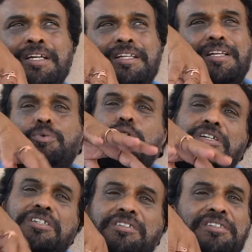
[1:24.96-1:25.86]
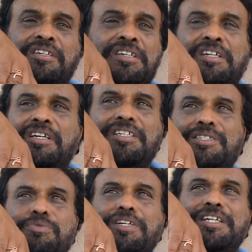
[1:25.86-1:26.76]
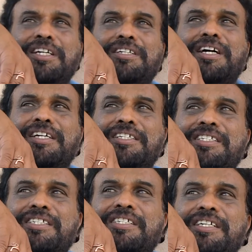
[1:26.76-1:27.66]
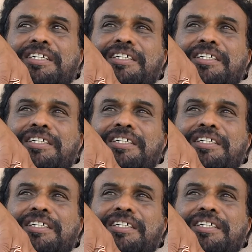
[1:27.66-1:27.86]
the word is very nice,